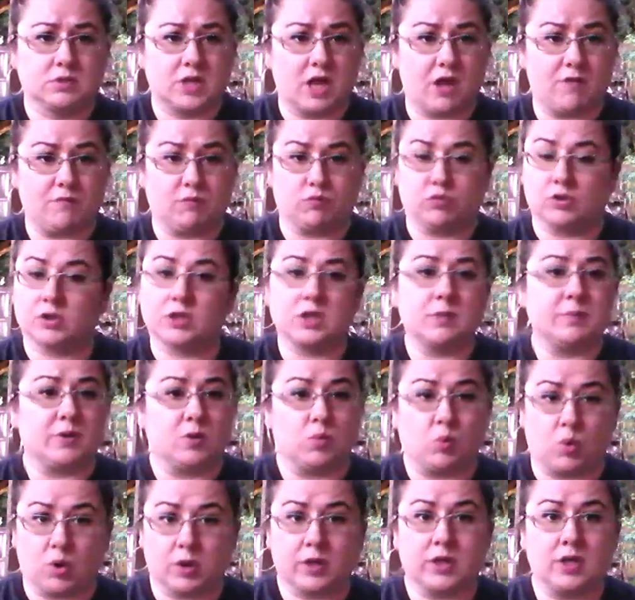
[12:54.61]
have really
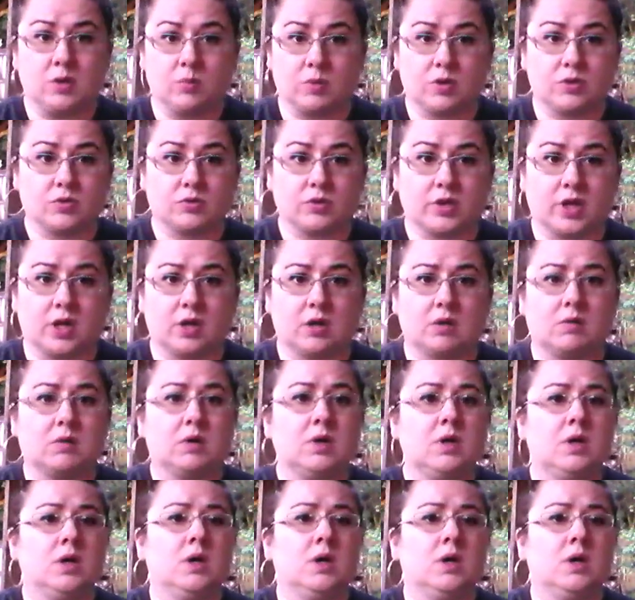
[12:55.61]
been working with her though.